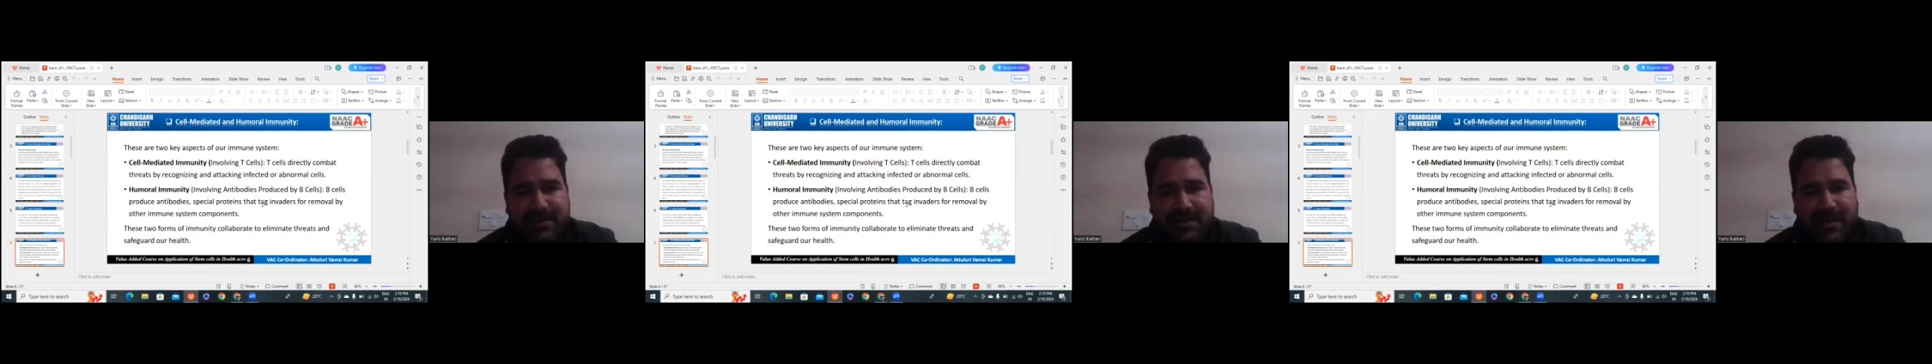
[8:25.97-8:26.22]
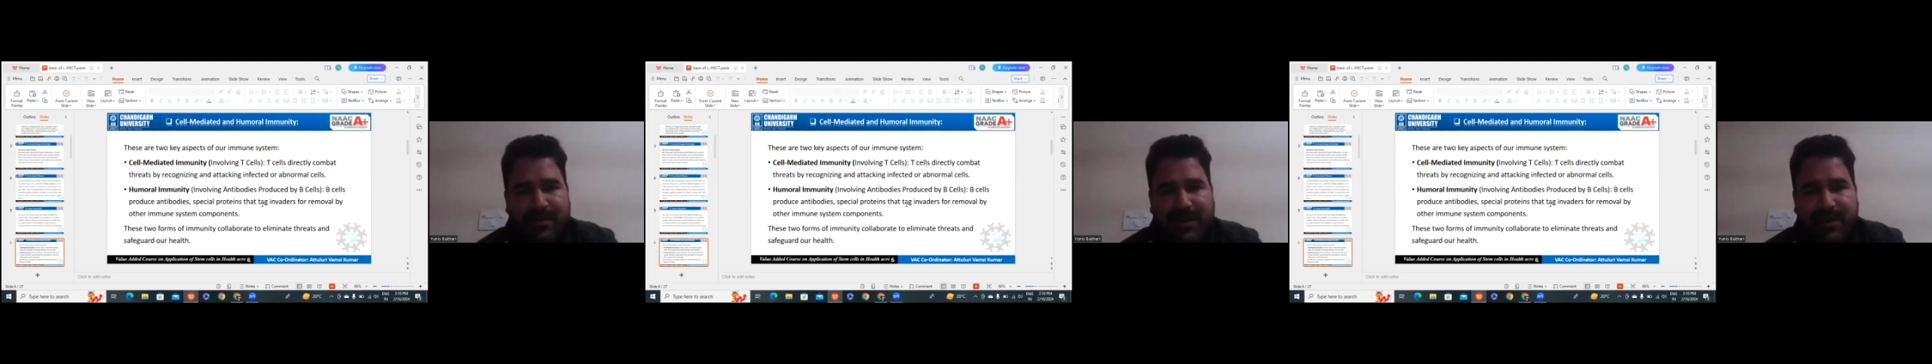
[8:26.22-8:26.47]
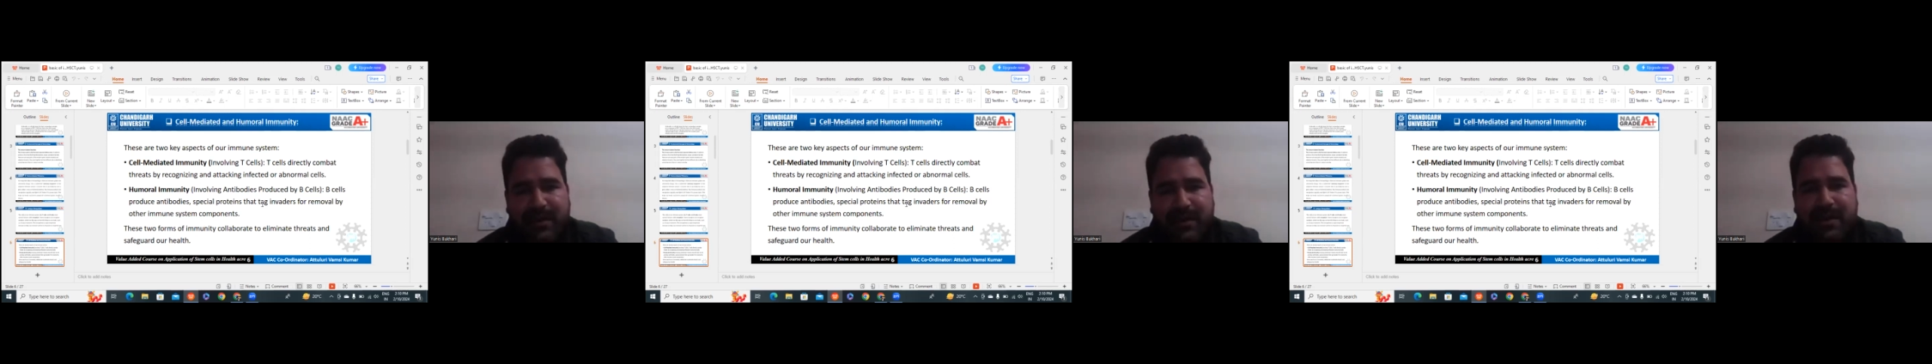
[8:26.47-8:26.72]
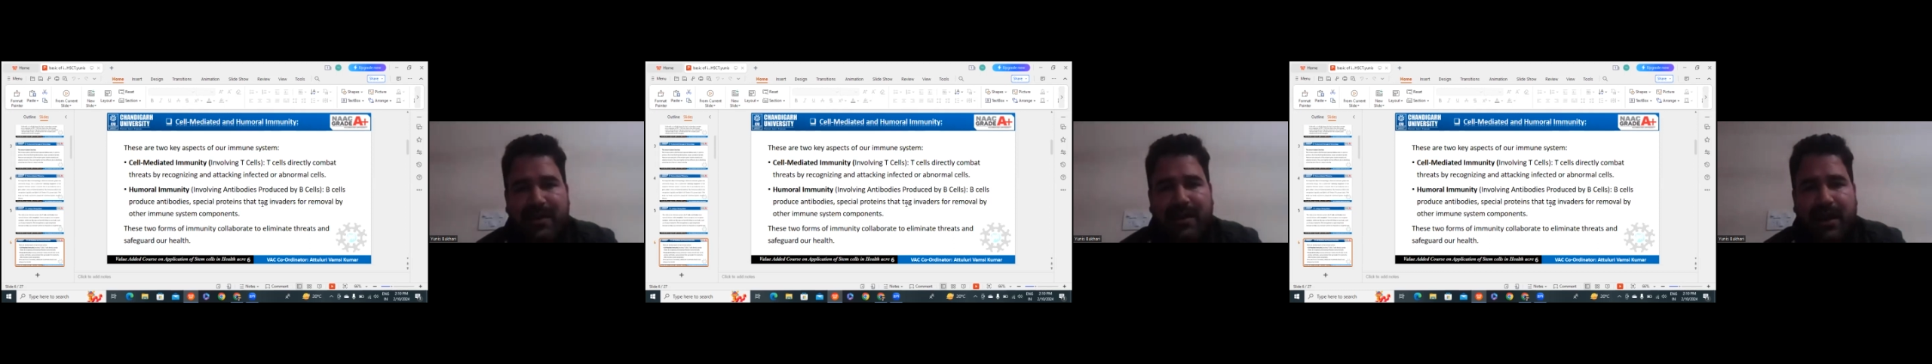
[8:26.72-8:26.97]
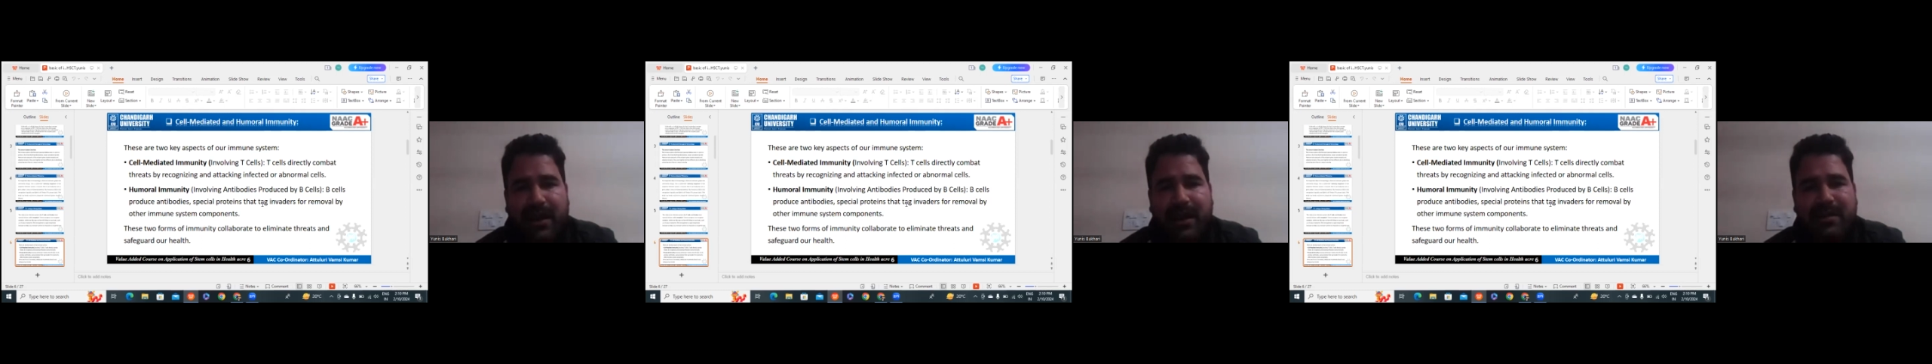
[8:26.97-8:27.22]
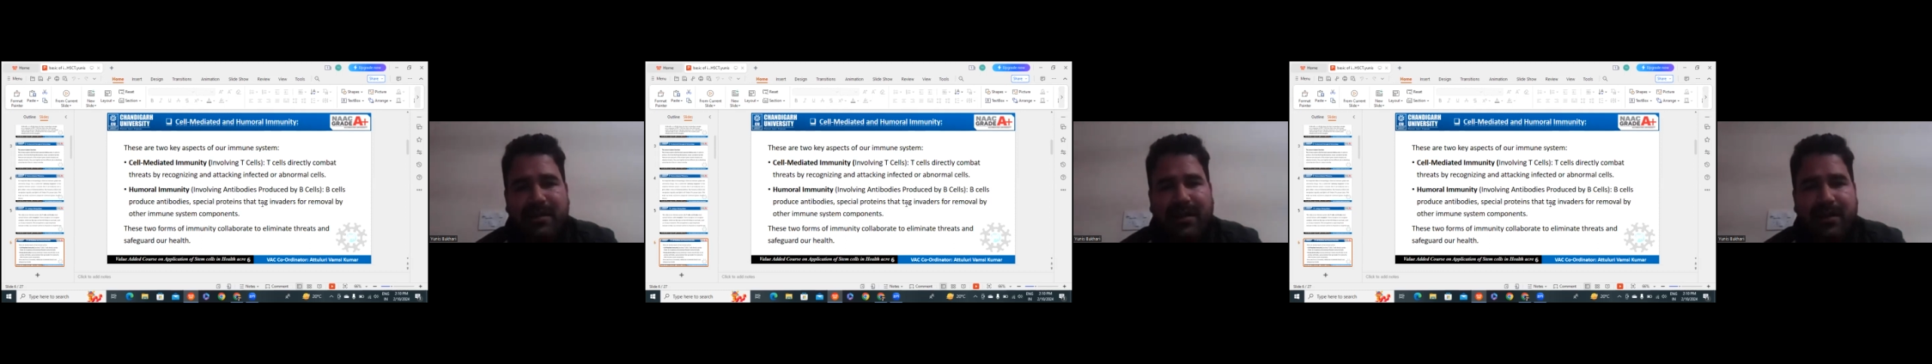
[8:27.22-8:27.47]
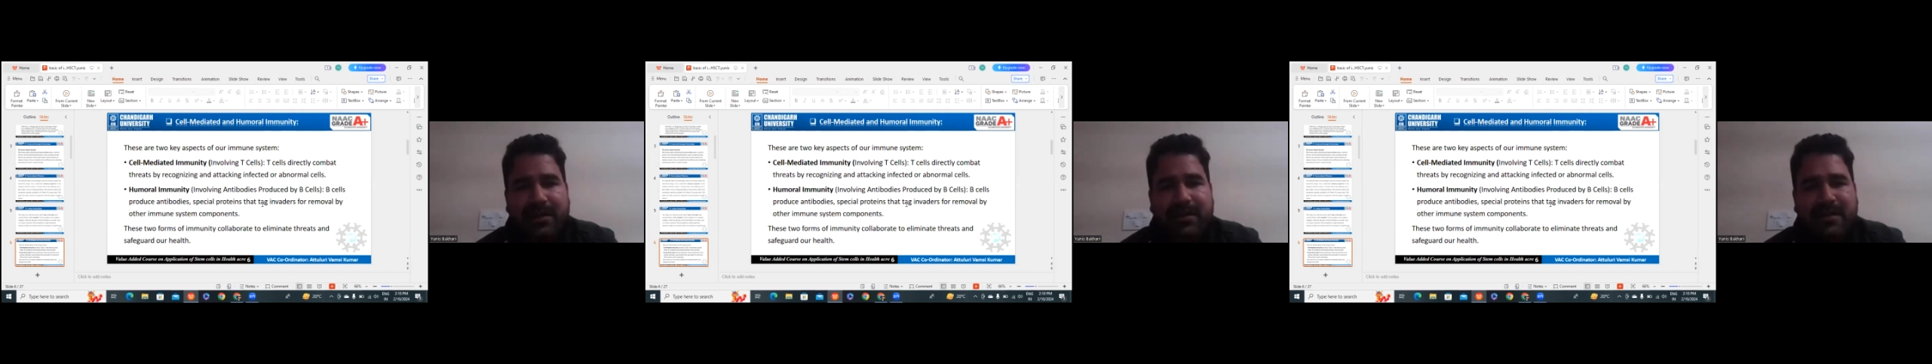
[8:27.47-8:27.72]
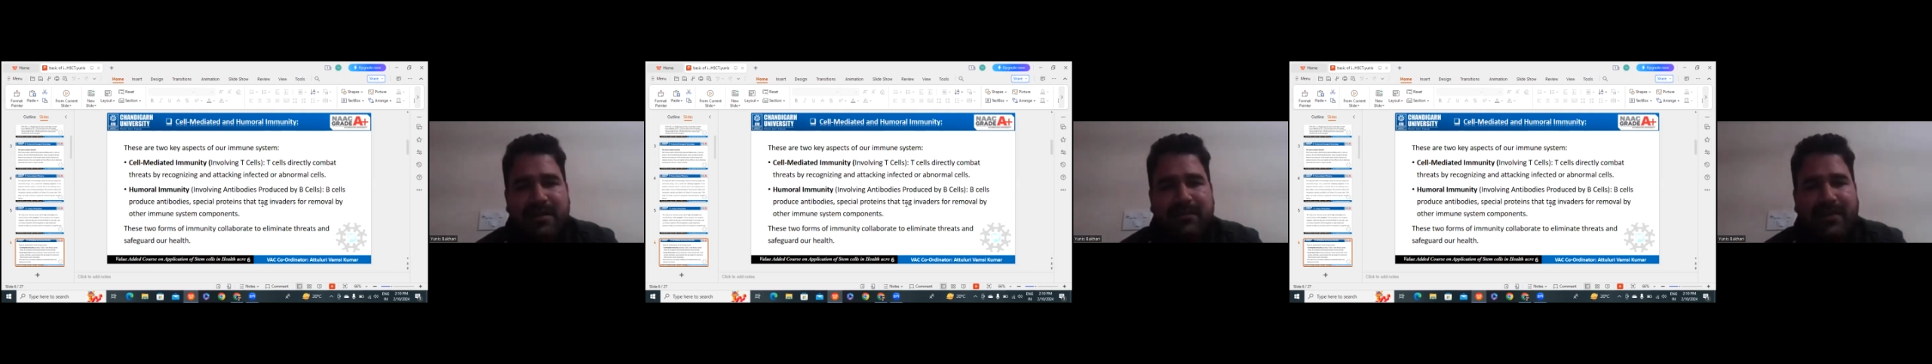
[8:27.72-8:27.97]
So this is simple.
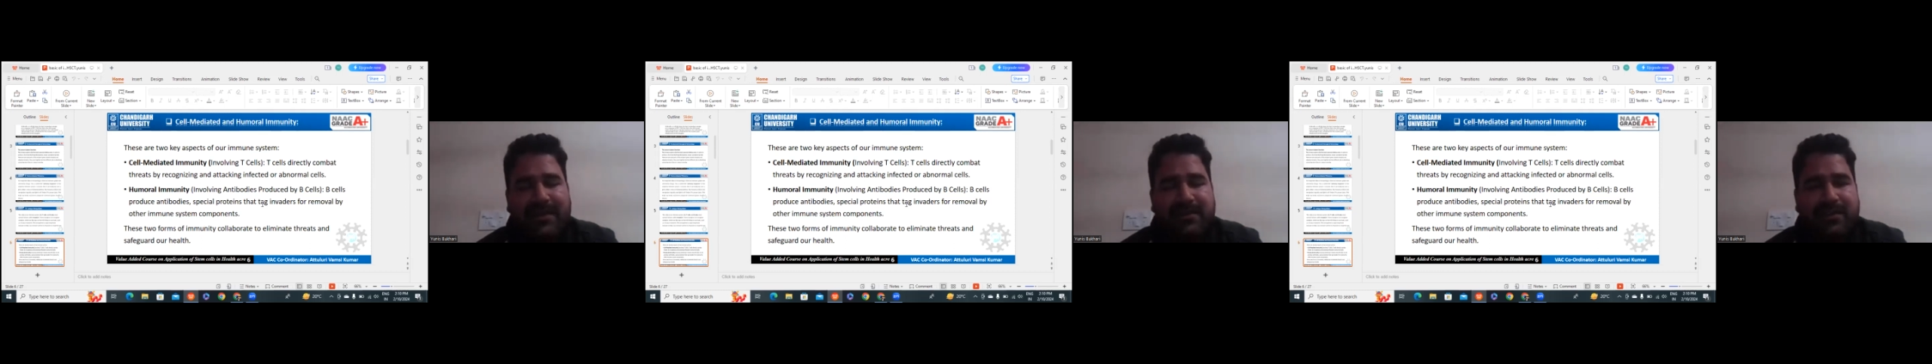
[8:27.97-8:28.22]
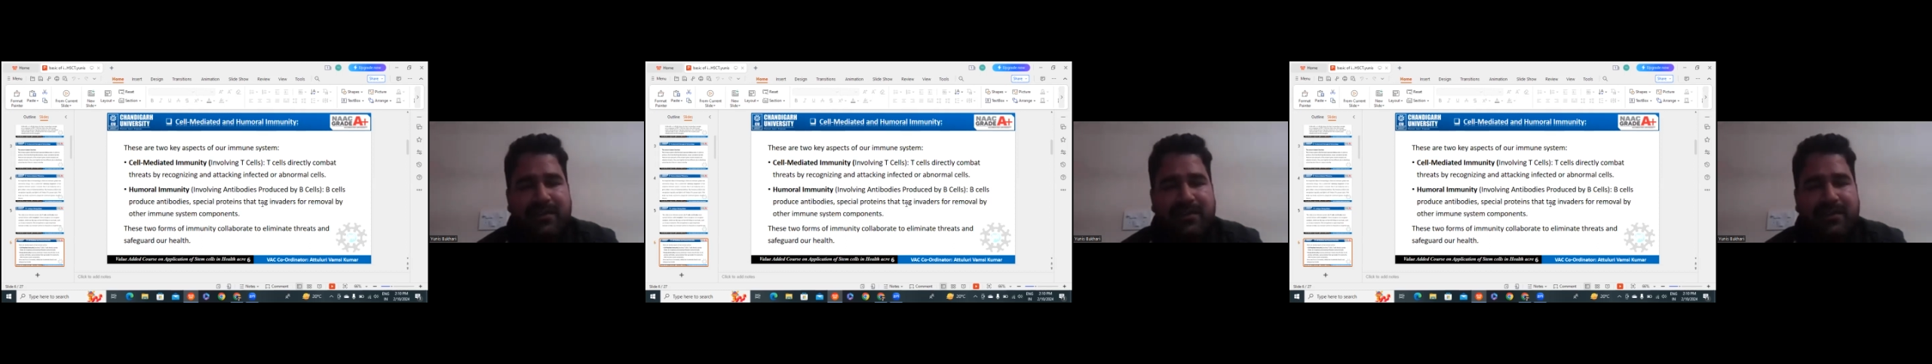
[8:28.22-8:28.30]
And another,